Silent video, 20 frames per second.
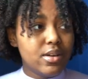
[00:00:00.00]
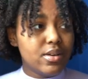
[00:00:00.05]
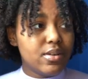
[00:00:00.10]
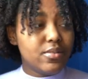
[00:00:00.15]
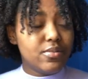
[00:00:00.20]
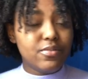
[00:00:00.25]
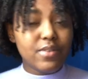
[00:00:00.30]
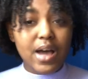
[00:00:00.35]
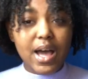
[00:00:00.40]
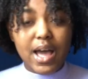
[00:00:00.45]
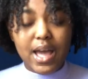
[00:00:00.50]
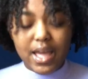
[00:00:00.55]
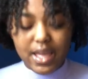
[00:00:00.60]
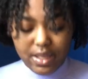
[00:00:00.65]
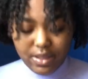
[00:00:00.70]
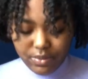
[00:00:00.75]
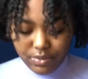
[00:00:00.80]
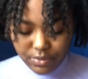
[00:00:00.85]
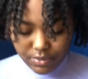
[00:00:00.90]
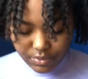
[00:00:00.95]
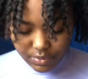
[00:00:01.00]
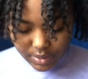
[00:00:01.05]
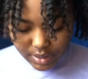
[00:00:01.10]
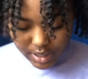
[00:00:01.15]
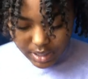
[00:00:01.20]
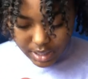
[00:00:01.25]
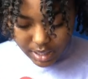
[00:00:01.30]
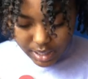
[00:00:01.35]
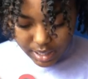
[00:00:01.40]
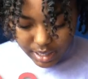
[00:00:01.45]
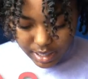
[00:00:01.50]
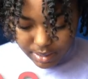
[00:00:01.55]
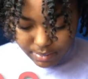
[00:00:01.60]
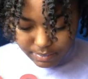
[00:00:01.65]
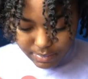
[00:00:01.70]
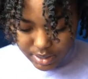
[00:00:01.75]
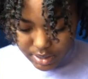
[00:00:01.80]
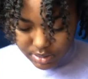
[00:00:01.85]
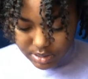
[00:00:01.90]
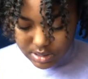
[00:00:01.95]
5, and
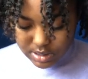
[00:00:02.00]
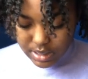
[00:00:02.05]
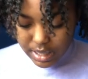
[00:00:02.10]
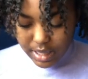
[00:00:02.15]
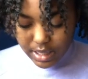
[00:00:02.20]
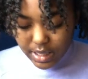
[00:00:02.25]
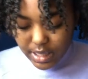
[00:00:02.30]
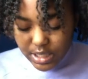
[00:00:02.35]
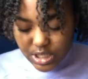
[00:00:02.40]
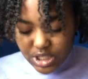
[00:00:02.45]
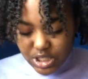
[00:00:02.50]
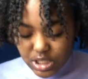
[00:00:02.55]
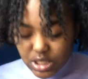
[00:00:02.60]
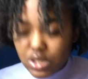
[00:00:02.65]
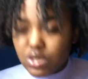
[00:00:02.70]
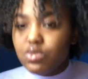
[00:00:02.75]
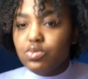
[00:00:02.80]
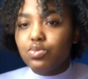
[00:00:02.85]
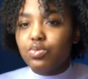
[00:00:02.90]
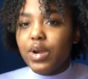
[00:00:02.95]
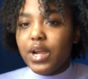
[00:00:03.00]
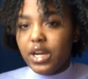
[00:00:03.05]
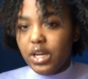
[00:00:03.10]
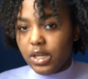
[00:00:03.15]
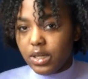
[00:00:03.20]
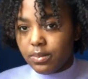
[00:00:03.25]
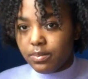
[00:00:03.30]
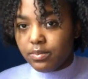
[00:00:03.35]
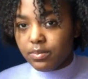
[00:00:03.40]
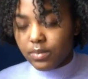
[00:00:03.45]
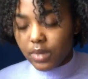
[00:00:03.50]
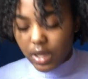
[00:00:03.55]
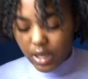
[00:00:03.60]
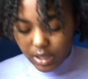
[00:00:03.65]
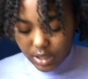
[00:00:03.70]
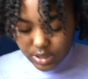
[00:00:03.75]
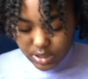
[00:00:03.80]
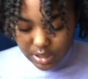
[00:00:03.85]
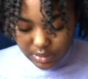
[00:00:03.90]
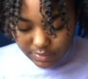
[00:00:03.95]
meals, and it's just random
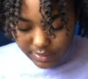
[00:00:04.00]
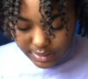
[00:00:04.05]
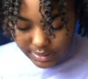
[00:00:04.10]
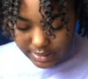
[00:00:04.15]
other stuff like